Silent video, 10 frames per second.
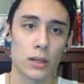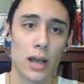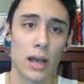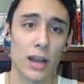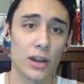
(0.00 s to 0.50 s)

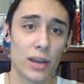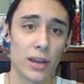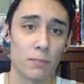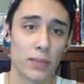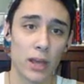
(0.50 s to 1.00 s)
Iron Head,
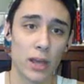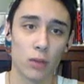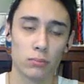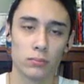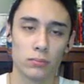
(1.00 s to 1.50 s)
kill.
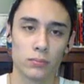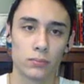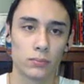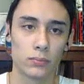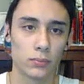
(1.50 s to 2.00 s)

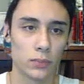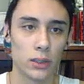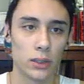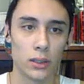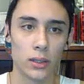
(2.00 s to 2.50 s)

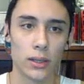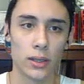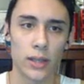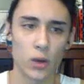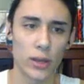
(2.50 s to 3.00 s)

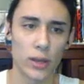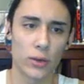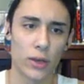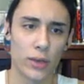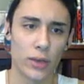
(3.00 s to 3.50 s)
Kill, kill,
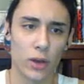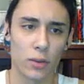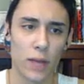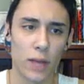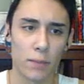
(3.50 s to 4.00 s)
kill, kill,
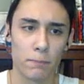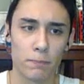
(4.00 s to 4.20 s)
come on.